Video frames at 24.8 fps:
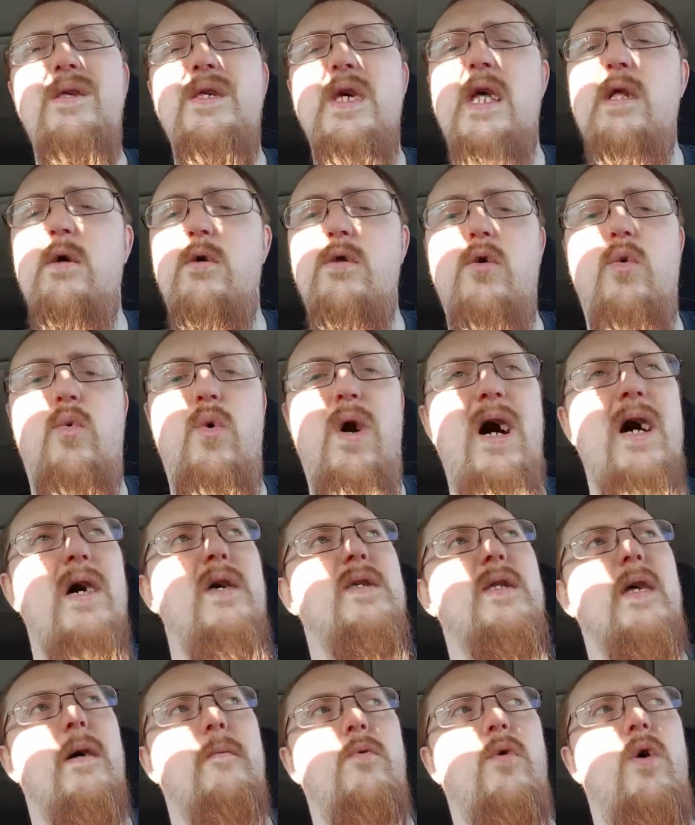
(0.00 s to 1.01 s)
say I don't know why I
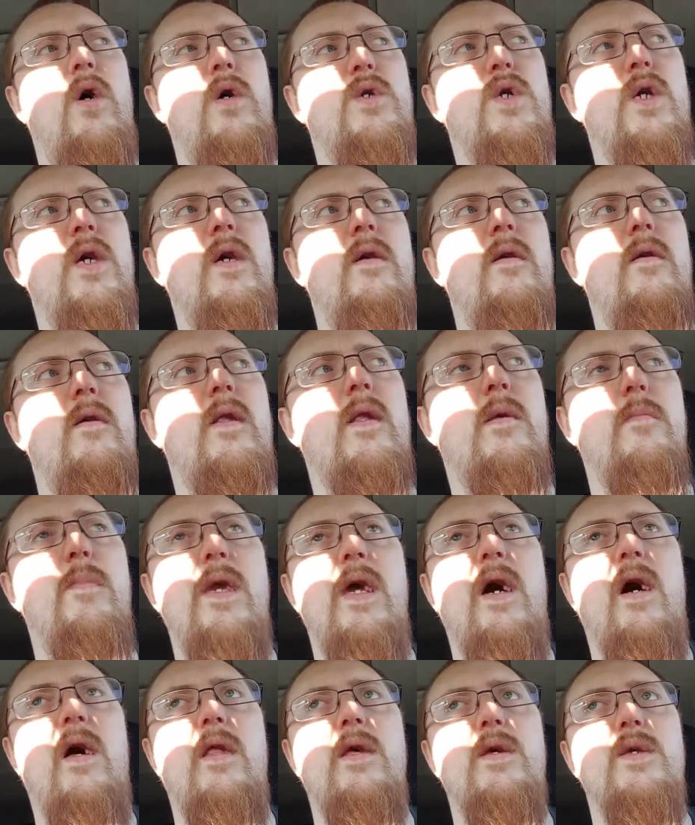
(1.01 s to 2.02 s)
stopped watching it, to
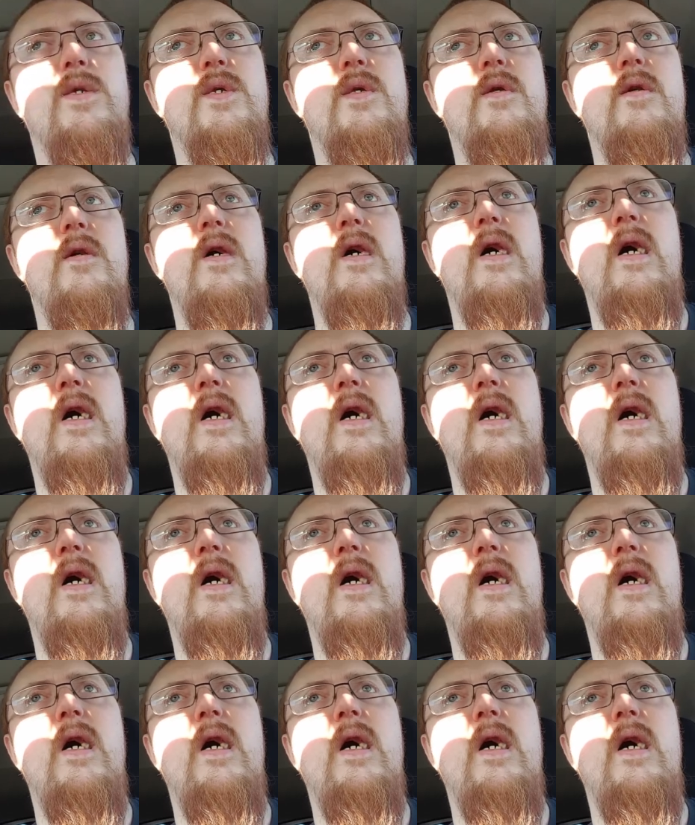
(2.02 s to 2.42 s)
be honest.